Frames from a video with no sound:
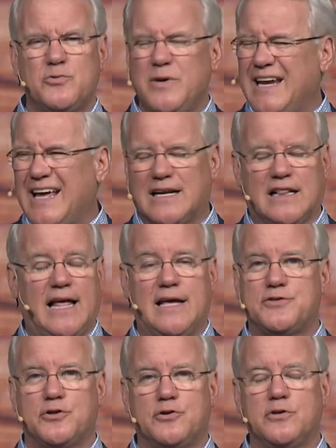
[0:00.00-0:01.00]
We'd had a
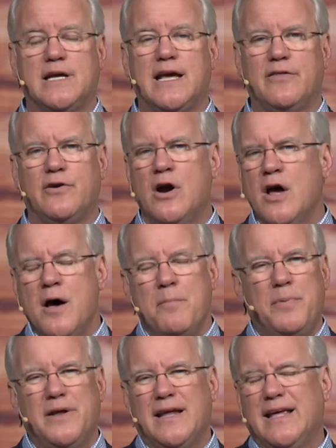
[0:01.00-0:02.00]
class or two together,
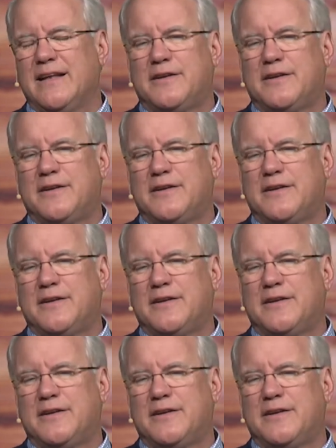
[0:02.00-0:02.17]
but